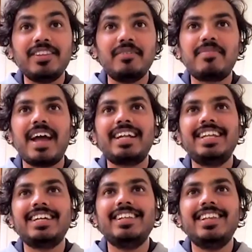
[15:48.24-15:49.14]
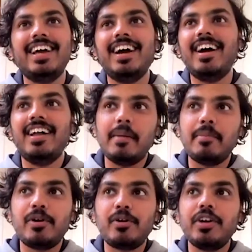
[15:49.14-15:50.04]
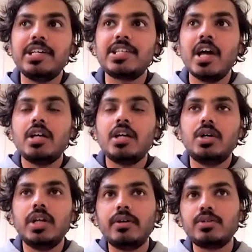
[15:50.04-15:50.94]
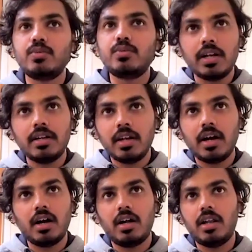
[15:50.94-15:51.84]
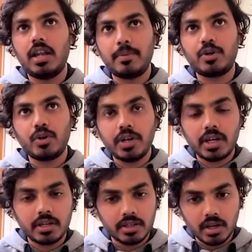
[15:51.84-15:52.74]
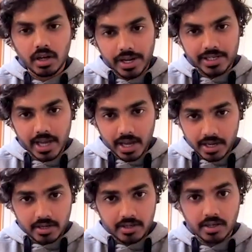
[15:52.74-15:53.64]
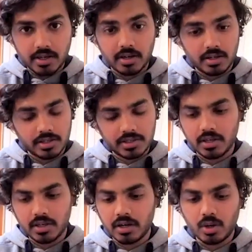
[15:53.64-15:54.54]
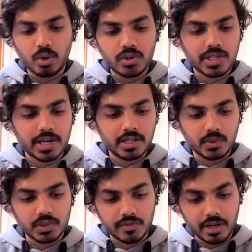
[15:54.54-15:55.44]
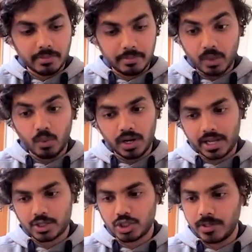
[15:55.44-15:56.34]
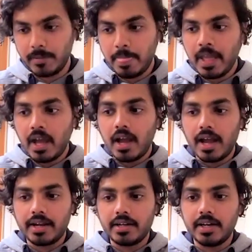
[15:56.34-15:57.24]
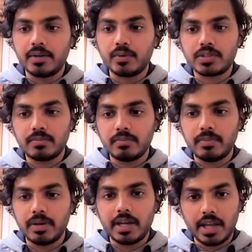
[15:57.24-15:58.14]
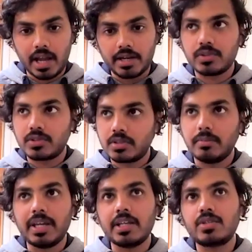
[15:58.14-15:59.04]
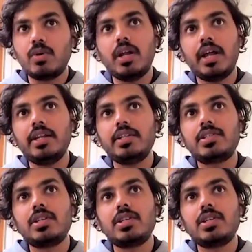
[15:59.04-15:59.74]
about the practical laboratories. So there was one laboratory in the entire course, and it was a very big one actually, and it was yeah, it was the biggest one, and